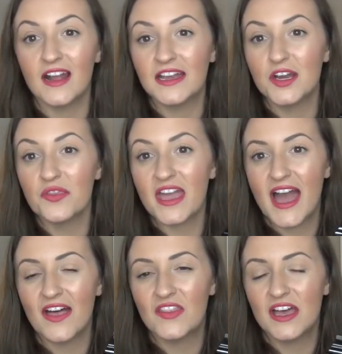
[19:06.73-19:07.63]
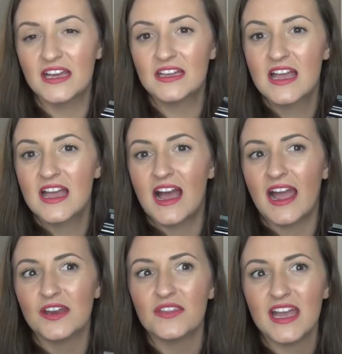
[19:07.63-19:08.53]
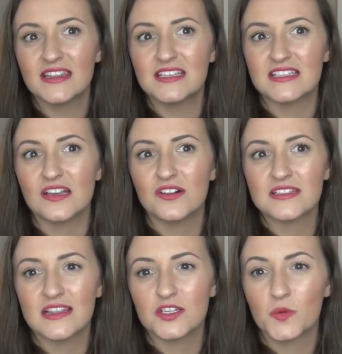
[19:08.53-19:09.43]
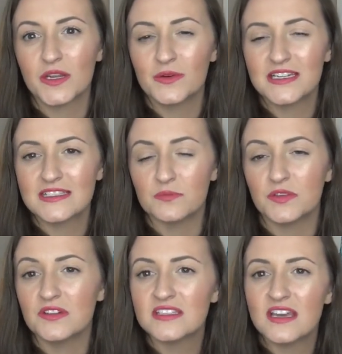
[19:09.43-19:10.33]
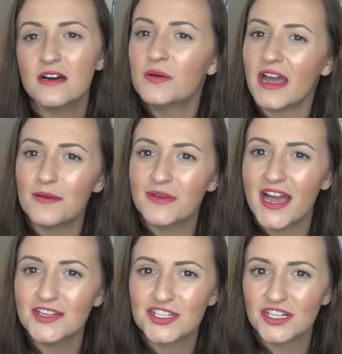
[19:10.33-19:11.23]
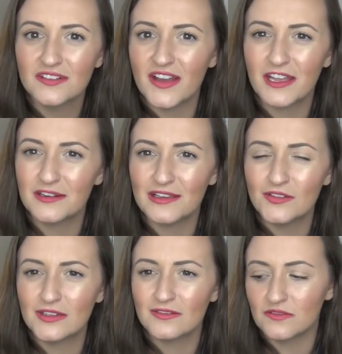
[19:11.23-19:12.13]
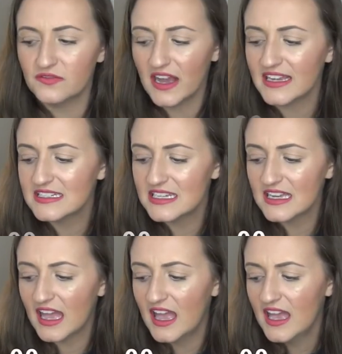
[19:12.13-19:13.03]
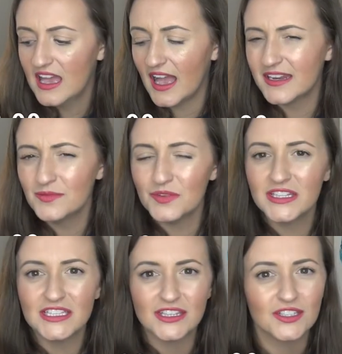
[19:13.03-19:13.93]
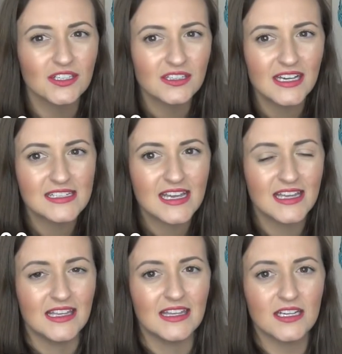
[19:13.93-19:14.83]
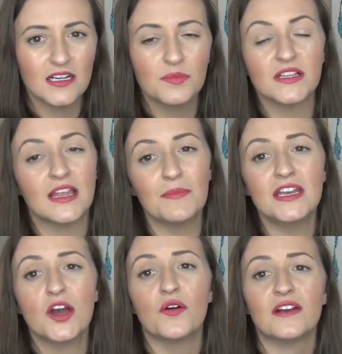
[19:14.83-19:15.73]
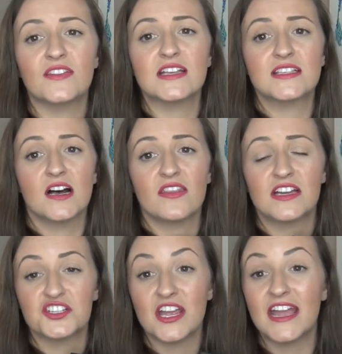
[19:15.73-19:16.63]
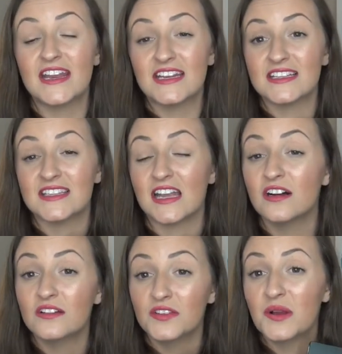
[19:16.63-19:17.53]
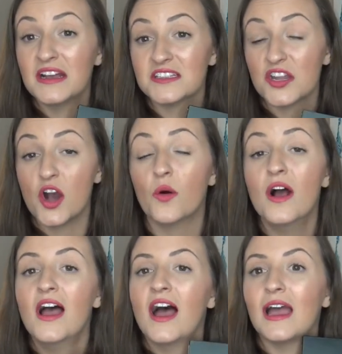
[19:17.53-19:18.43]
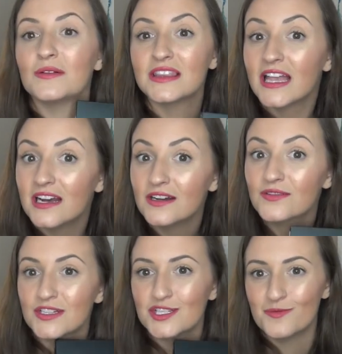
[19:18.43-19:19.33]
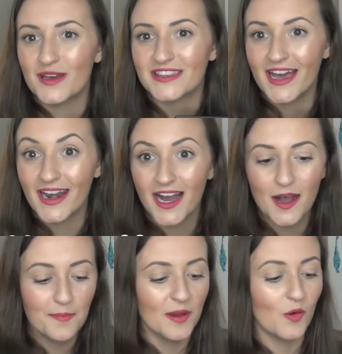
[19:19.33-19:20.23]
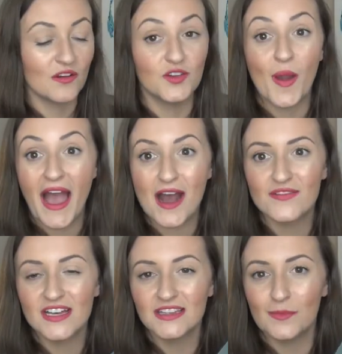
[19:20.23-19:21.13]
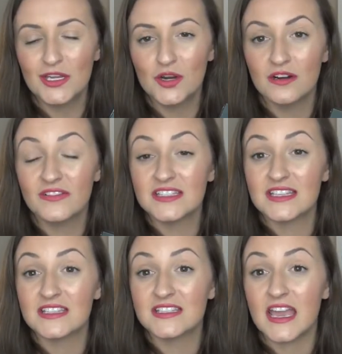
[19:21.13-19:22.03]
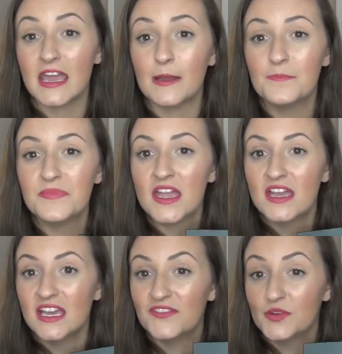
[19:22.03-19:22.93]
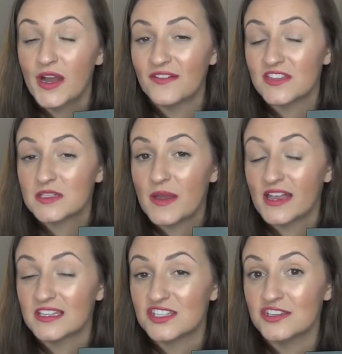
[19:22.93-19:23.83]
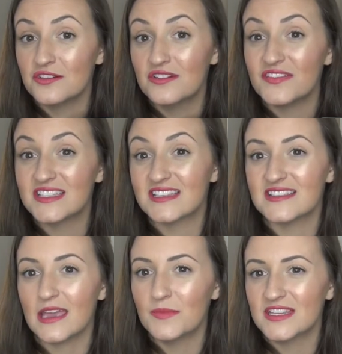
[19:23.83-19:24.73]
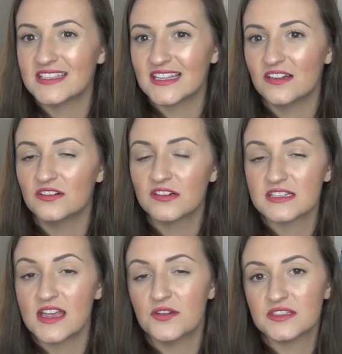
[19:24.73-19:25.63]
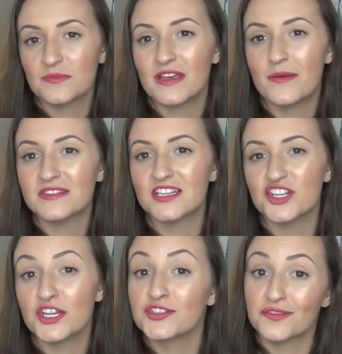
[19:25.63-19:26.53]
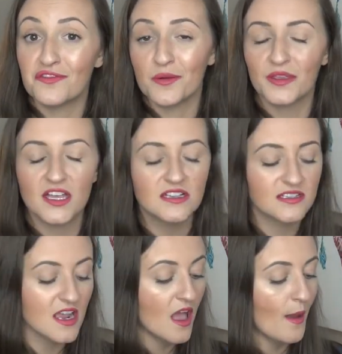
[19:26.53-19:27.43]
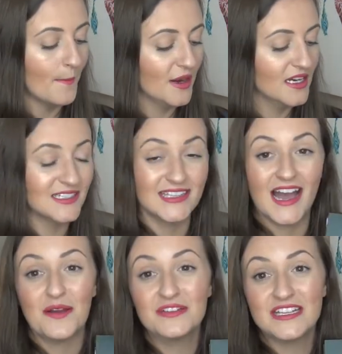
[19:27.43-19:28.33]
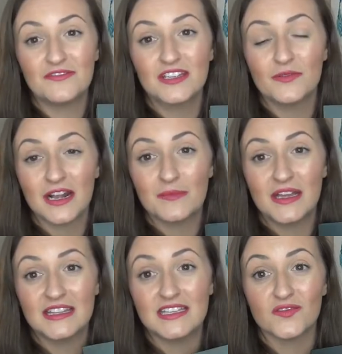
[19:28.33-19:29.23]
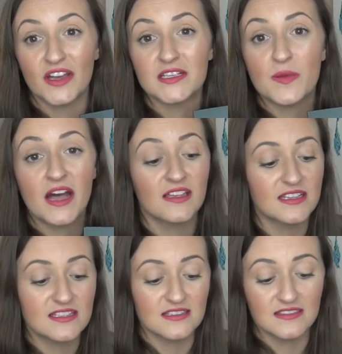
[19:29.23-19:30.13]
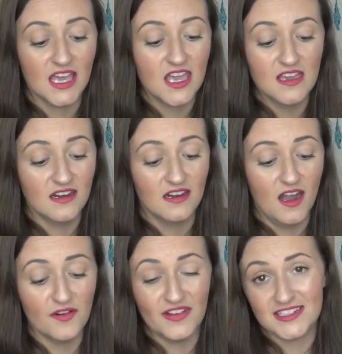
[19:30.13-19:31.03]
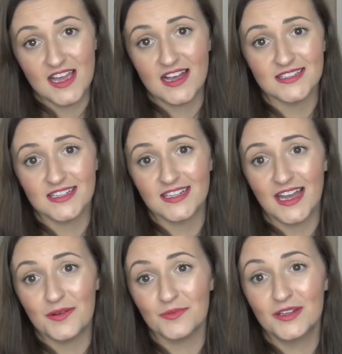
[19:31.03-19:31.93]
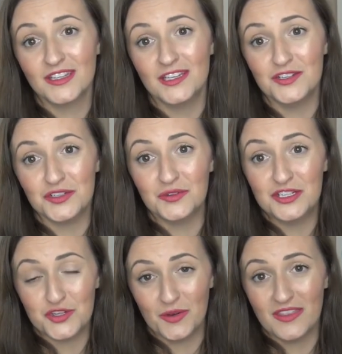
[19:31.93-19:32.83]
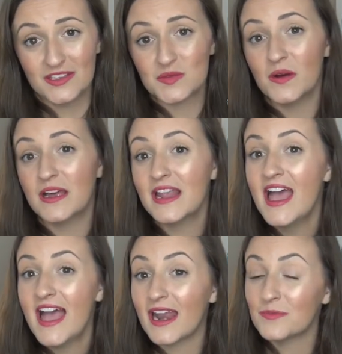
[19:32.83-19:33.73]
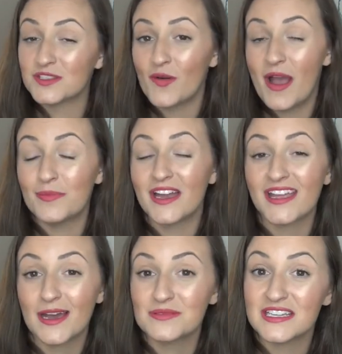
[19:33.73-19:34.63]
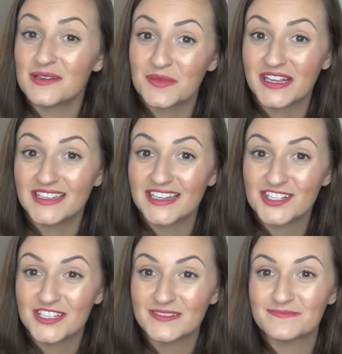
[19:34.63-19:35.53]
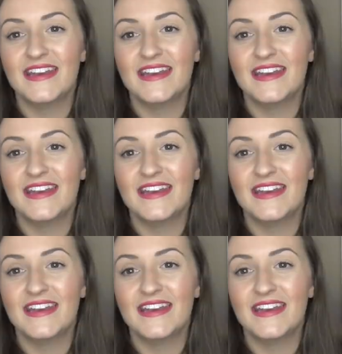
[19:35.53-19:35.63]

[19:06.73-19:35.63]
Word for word: I know they had that. I know they had the singles on the twenty-one days of beauty sale, but I'm not sure if I could even find it. I didn't really look that day either, but let me know if they sell that shade in a single. If you guys know, I would love to pick that up, or if you have it, let me know if it's the same, if you have this palette too, if it's the same in the single, because I know sometimes they change the formulas. But yeah, I would definitely recommend these Vice palettes. They are fantastic. I really do enjoy this one, and I'm so happy I kept it in my collection.